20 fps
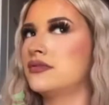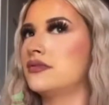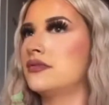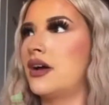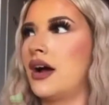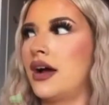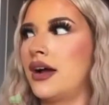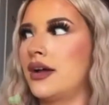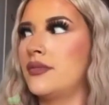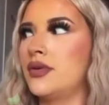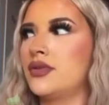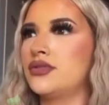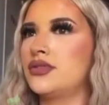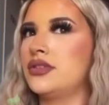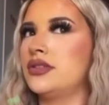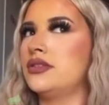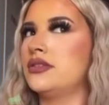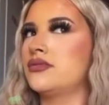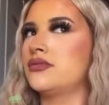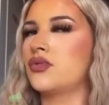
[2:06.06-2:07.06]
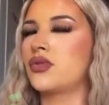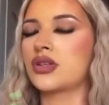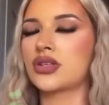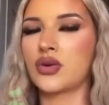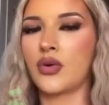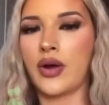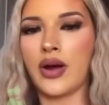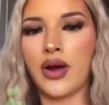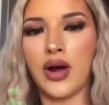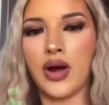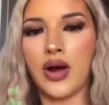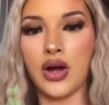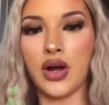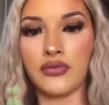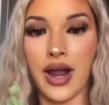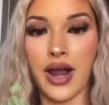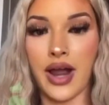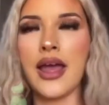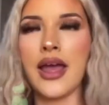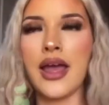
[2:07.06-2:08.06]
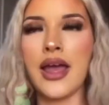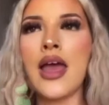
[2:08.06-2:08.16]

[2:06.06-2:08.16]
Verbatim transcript: Hi, emojis, what is going on, right?